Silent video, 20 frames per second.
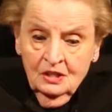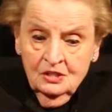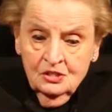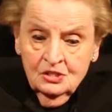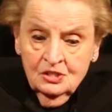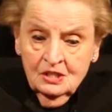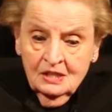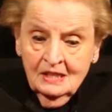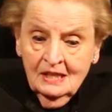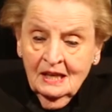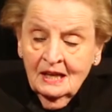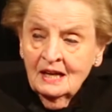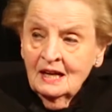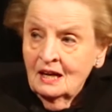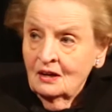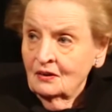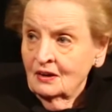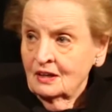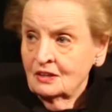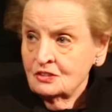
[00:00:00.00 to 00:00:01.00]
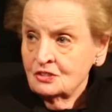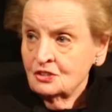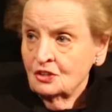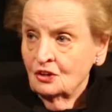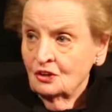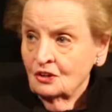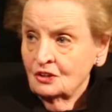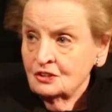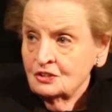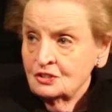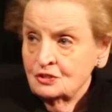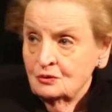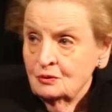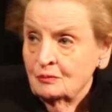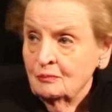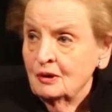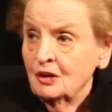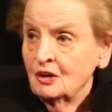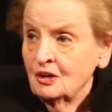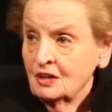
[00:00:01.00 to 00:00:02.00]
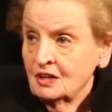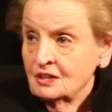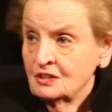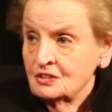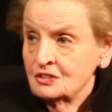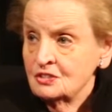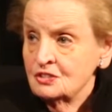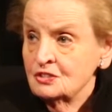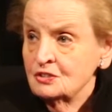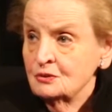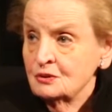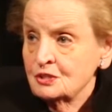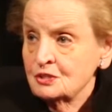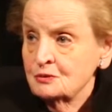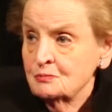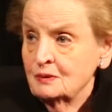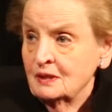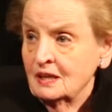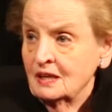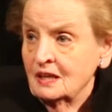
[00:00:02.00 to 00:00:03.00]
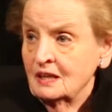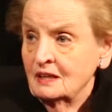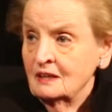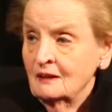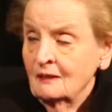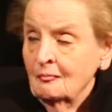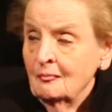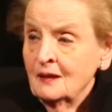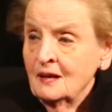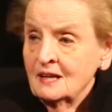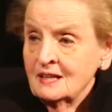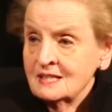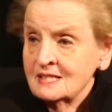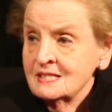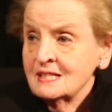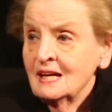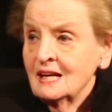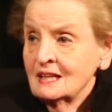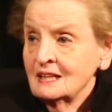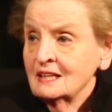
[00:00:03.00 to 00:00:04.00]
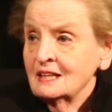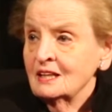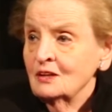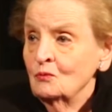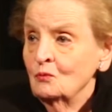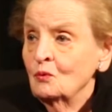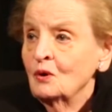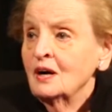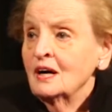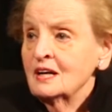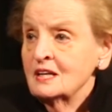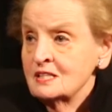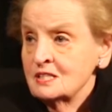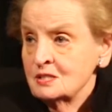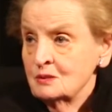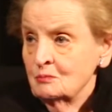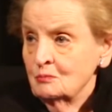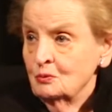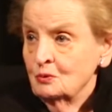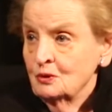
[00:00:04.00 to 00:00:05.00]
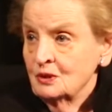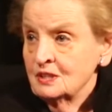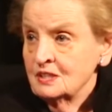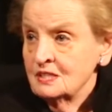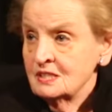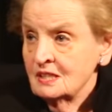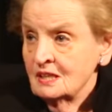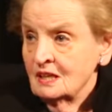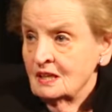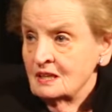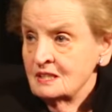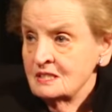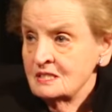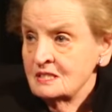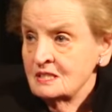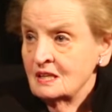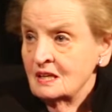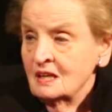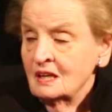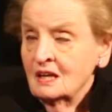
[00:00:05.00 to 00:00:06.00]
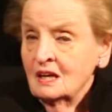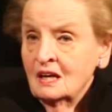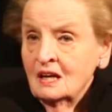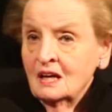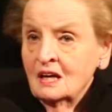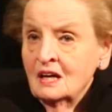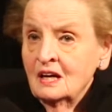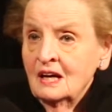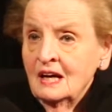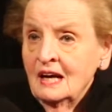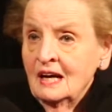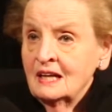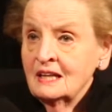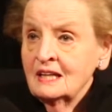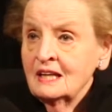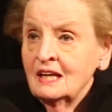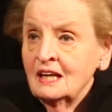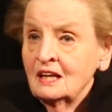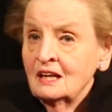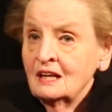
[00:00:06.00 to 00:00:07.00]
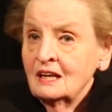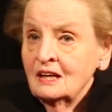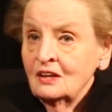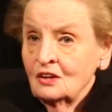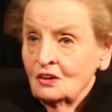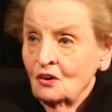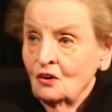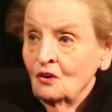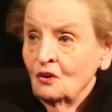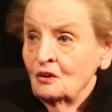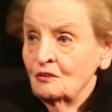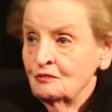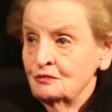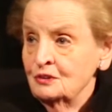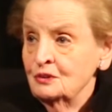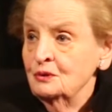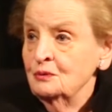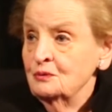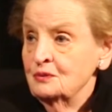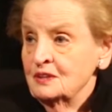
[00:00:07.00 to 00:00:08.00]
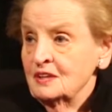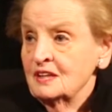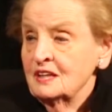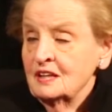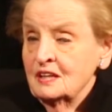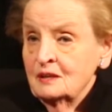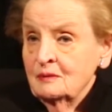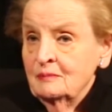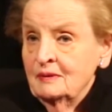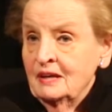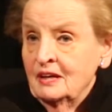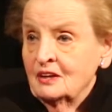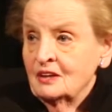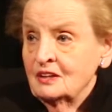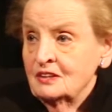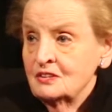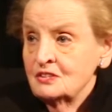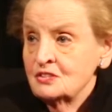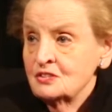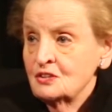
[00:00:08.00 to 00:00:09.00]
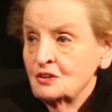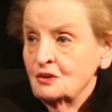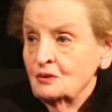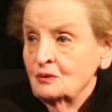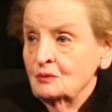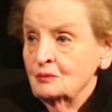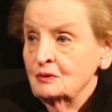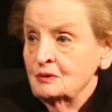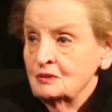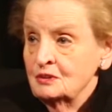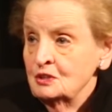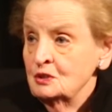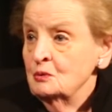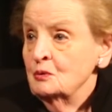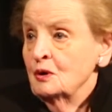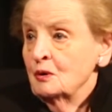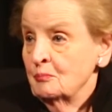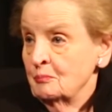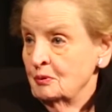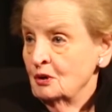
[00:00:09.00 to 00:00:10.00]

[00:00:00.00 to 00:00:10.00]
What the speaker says: is to get out and talk to Americans to explain exactly why it's important to us, and get all of you thinking about it. So you are